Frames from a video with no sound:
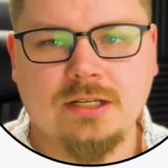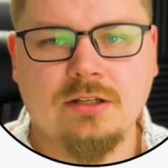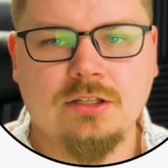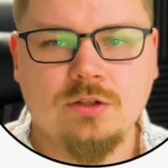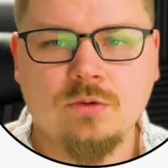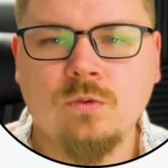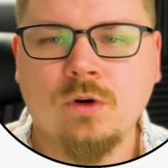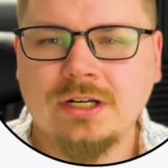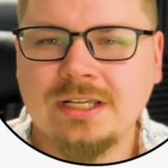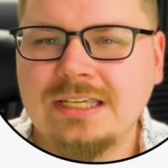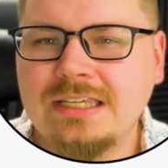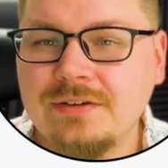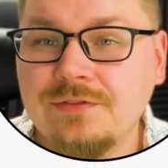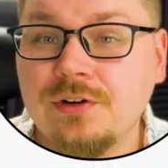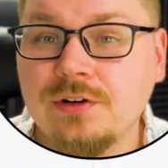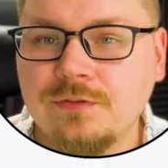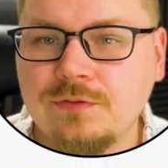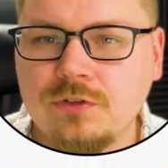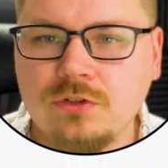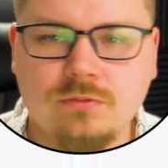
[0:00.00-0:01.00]
you want to give
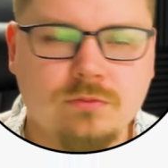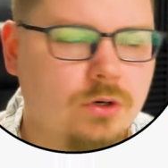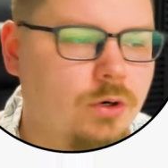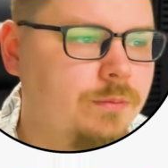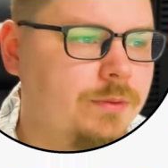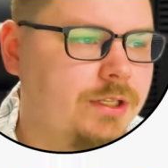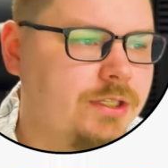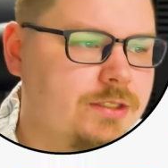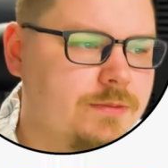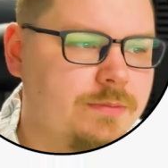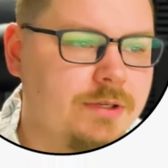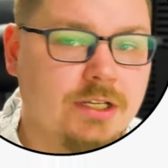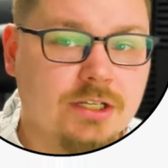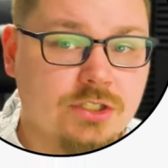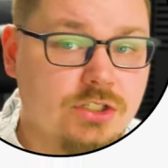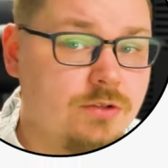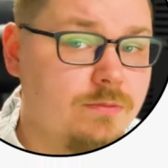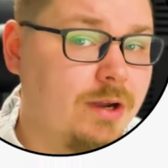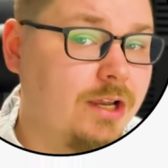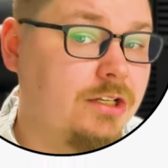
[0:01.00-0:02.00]
it a few moments,
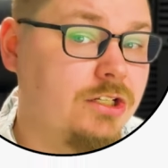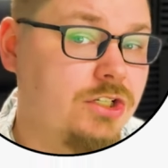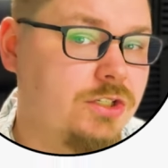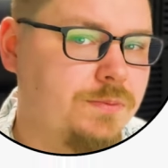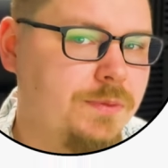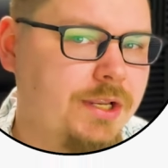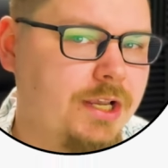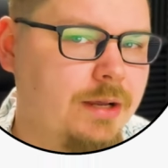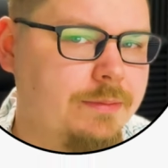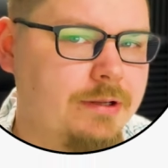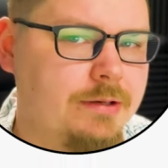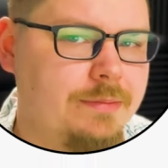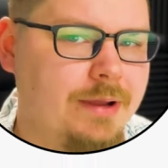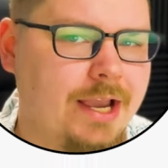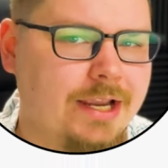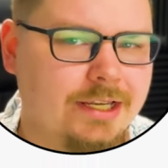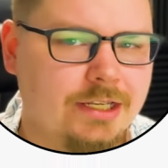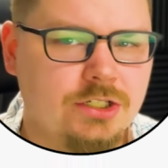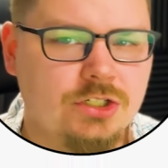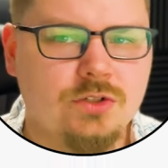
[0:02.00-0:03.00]
because you might just be coming
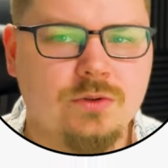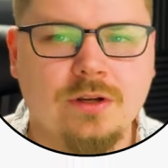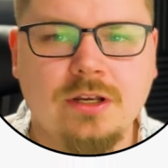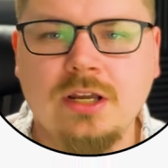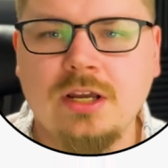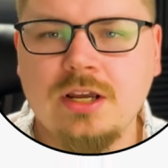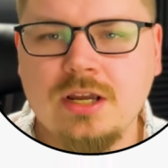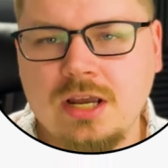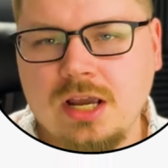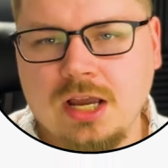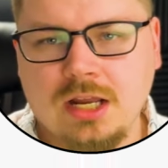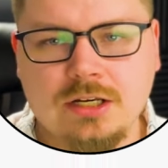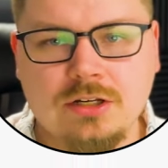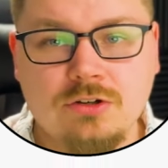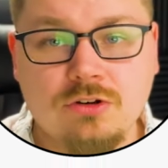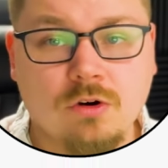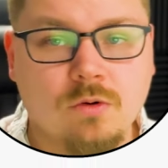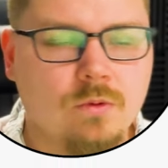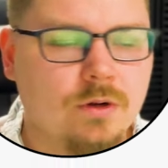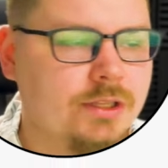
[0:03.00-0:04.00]
back into it and
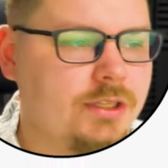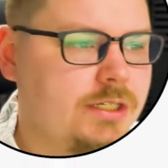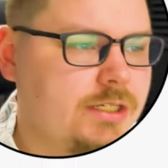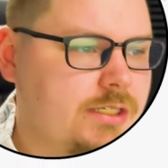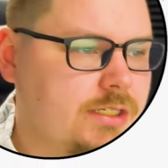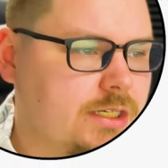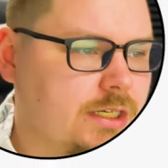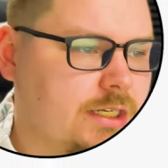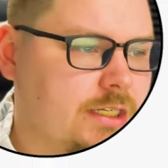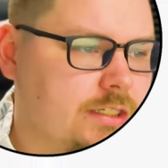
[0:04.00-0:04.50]
you don't want these to